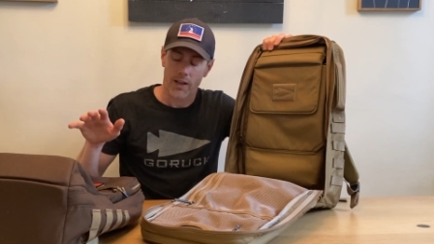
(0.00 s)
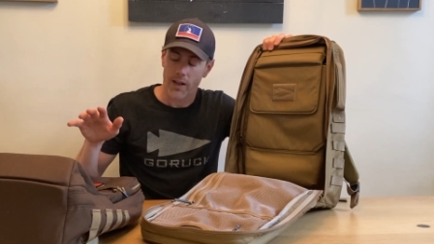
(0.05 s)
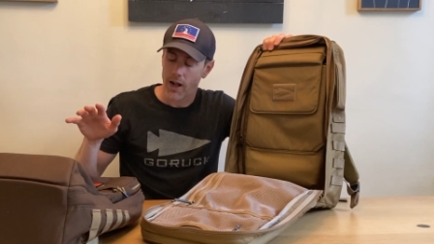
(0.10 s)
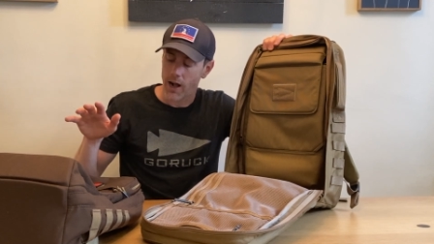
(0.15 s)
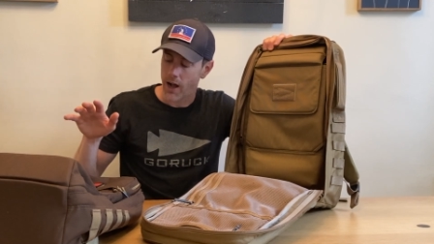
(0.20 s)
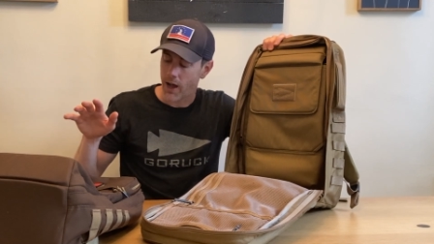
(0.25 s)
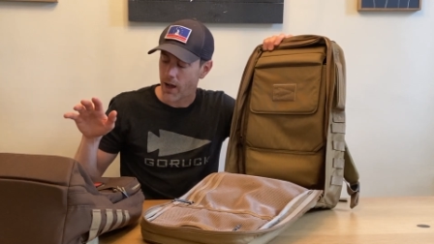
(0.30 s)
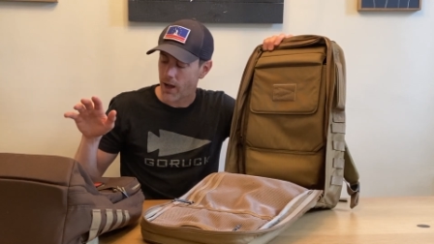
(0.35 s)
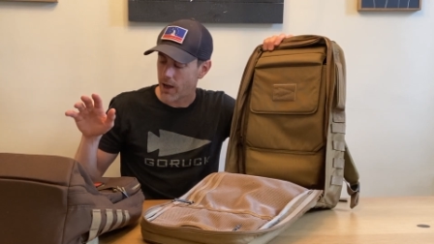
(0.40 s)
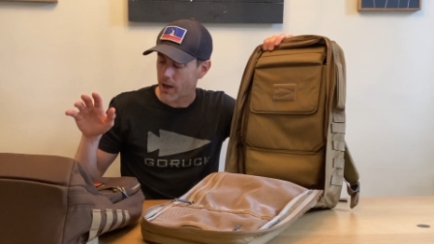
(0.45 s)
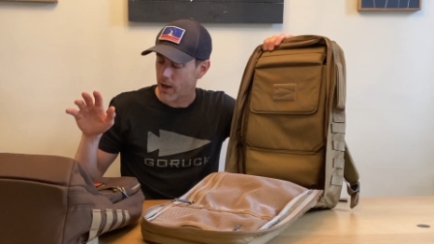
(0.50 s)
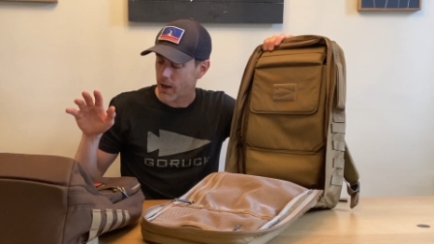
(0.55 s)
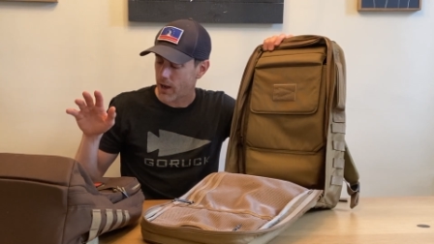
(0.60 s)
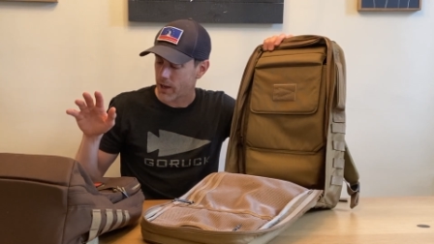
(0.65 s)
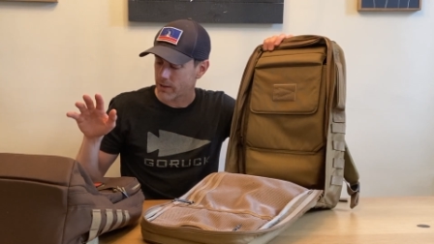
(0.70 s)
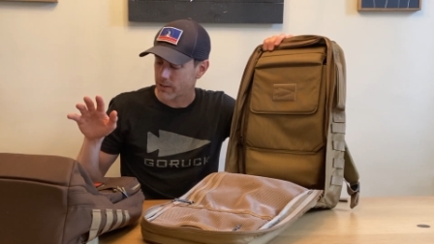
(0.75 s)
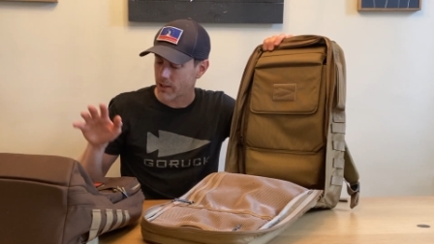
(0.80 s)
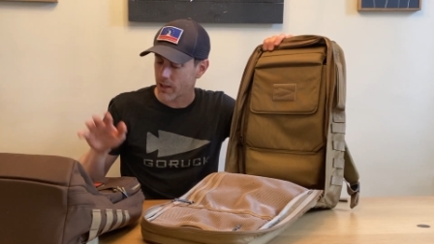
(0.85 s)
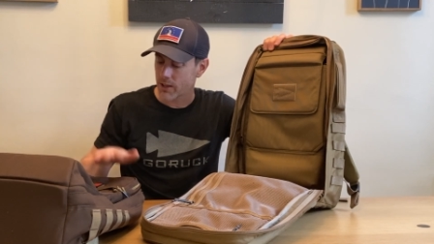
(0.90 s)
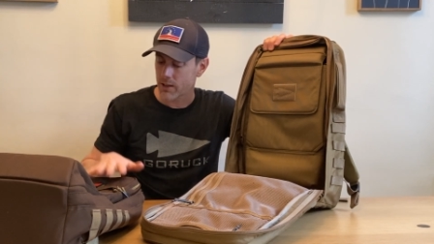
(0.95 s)

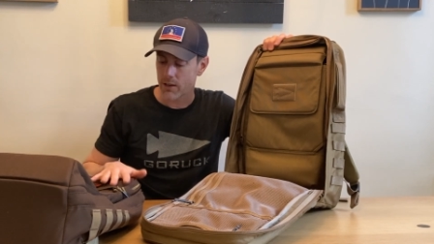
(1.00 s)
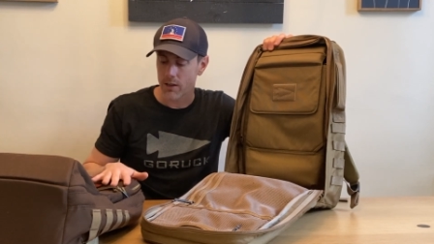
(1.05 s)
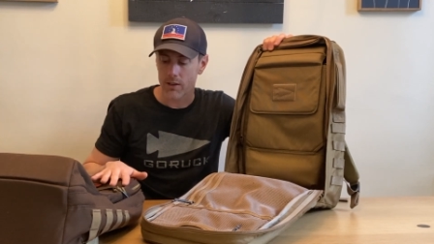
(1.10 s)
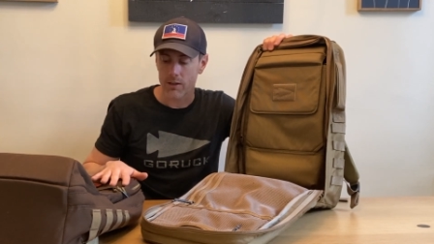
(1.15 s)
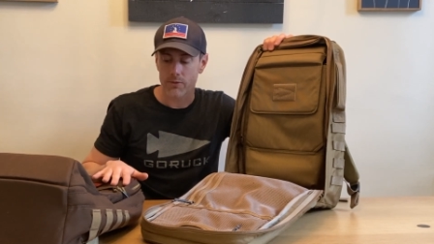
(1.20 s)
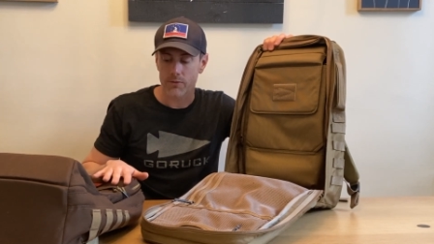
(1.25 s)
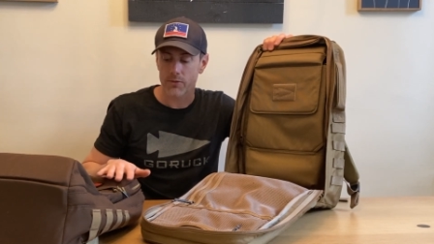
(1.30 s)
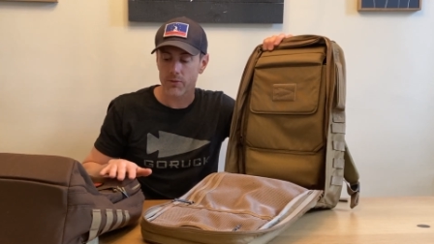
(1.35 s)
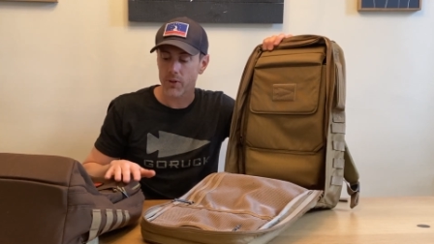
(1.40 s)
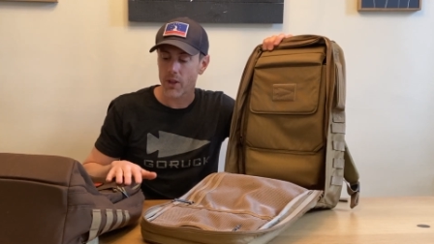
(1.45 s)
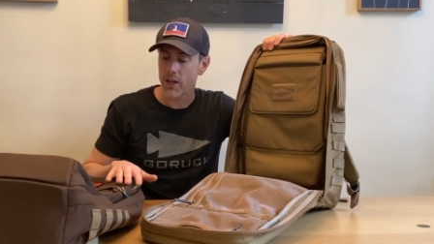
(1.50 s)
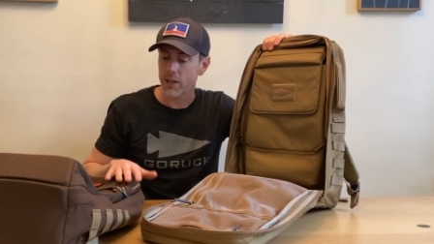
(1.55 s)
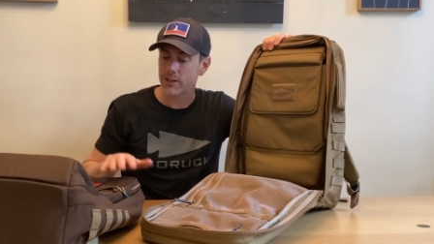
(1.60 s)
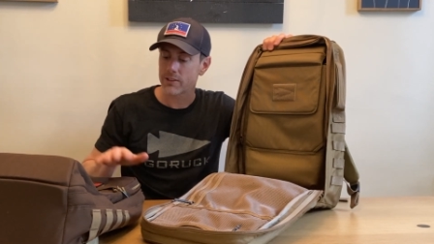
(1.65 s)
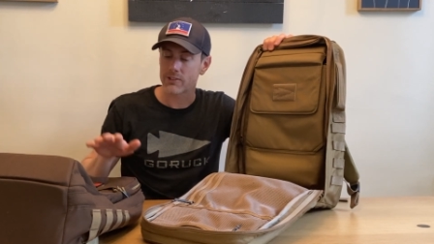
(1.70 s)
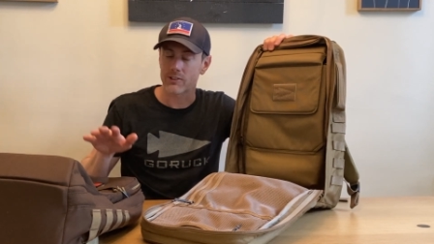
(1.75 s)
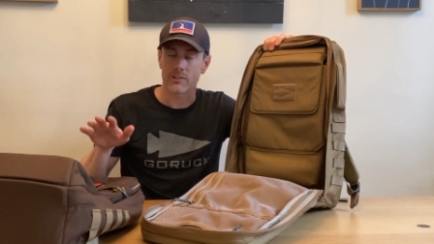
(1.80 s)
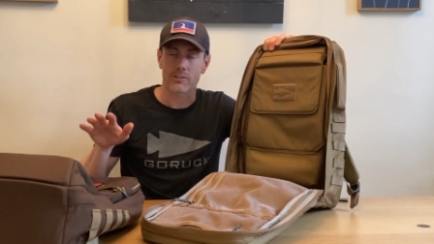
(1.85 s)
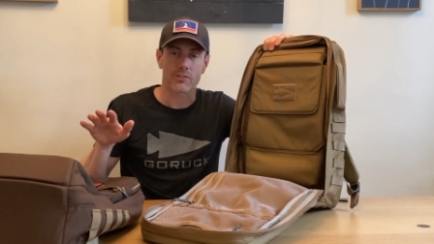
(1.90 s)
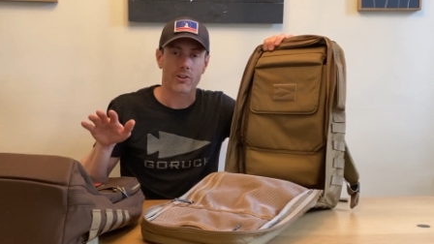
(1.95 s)
I take it on
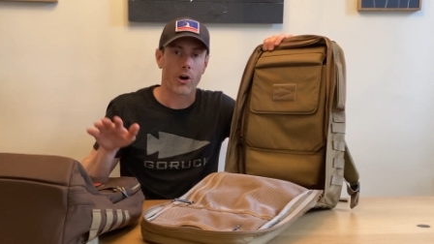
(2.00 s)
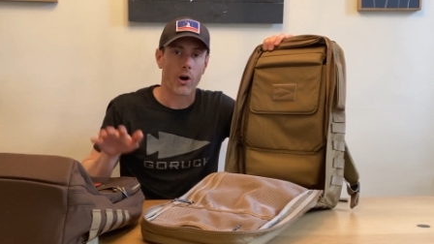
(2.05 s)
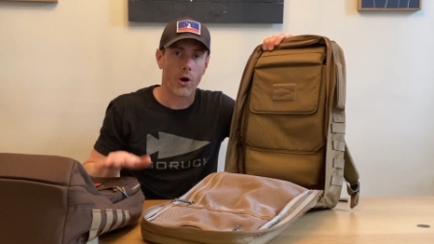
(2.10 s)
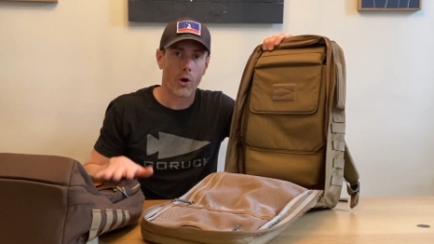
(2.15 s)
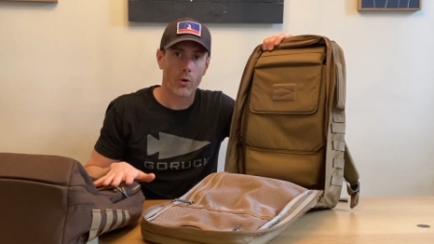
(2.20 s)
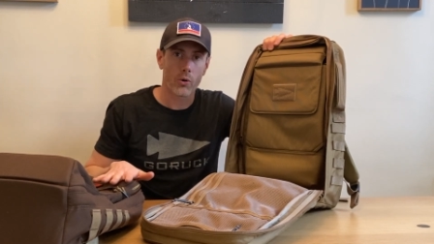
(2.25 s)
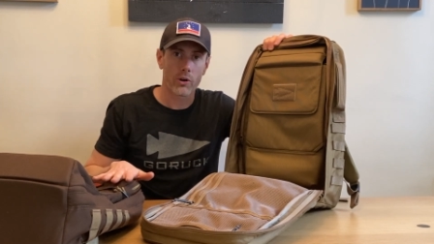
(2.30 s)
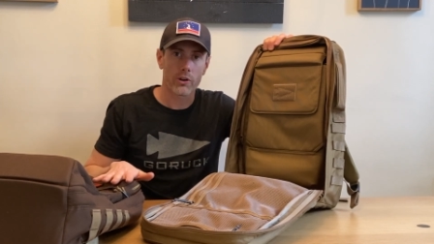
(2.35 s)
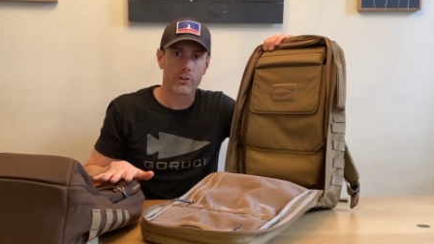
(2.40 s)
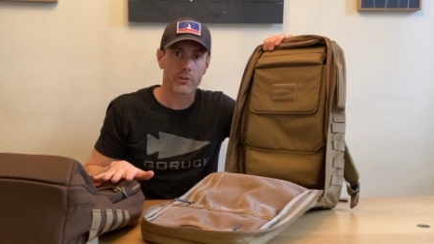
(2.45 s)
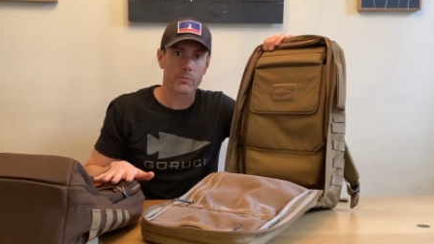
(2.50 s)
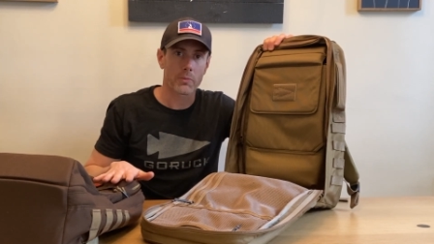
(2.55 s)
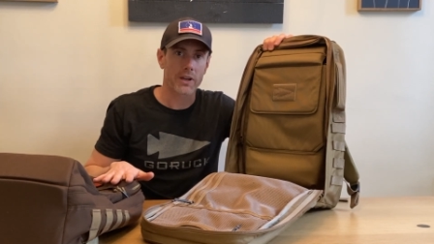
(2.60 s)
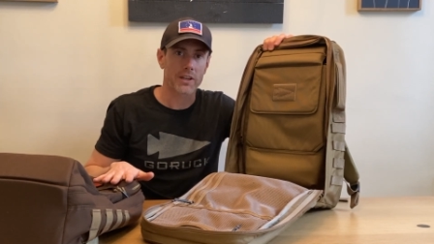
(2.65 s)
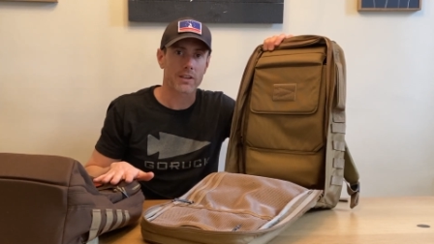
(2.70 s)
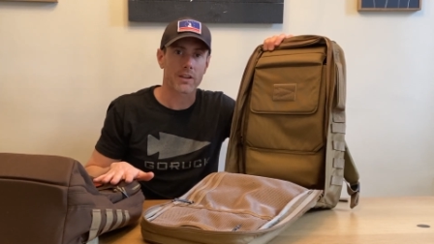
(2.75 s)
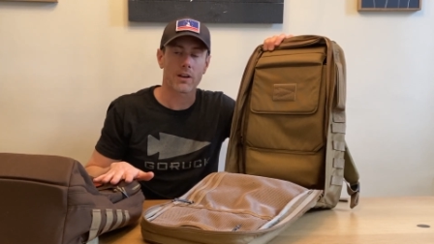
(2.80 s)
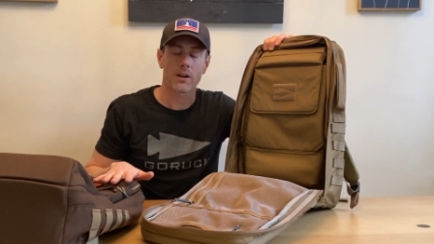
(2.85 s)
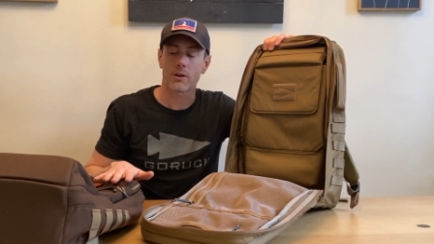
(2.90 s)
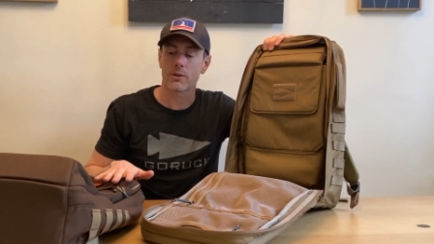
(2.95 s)
flights, it's always my
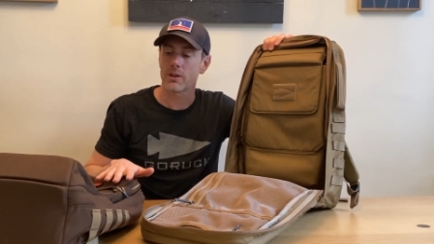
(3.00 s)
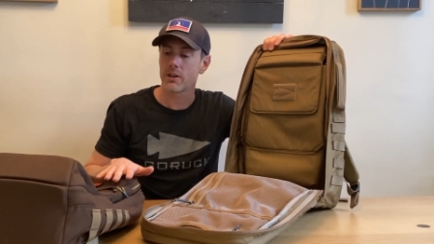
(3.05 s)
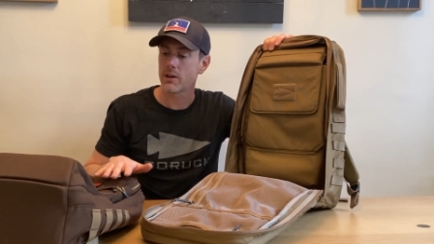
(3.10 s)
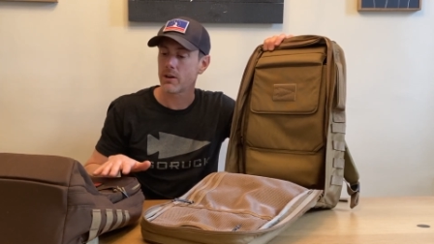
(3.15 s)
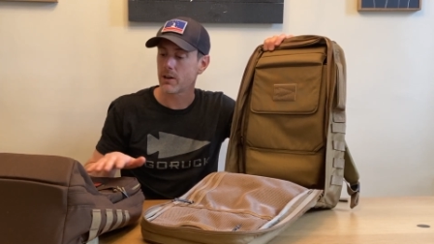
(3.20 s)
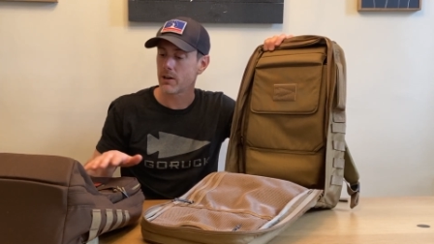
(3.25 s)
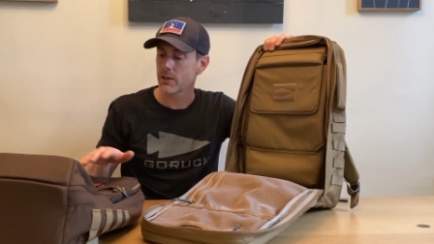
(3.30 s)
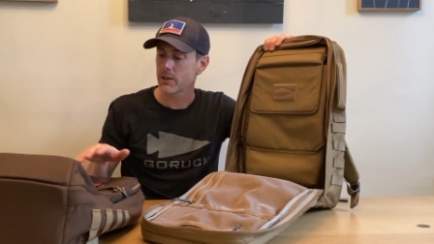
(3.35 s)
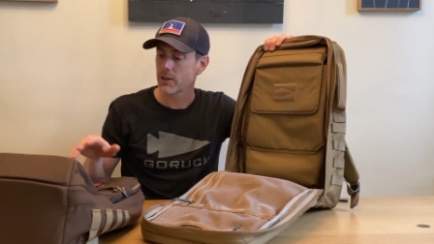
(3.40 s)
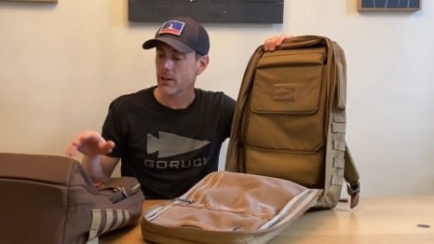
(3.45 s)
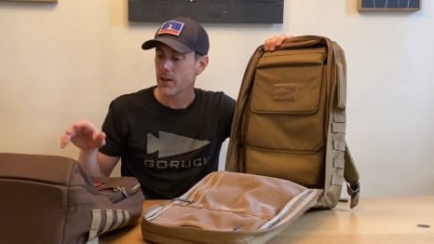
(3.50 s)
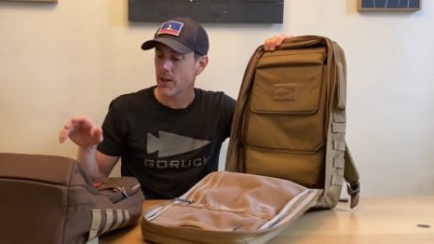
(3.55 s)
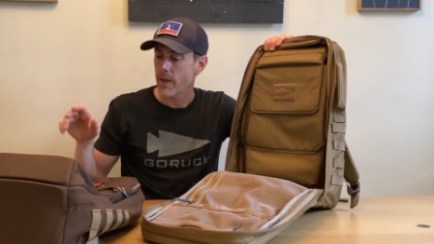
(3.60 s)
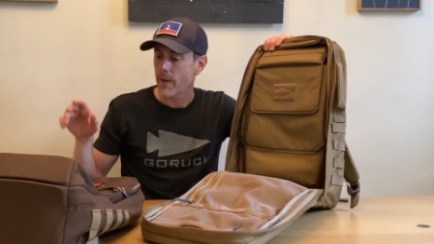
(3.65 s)
carry-on,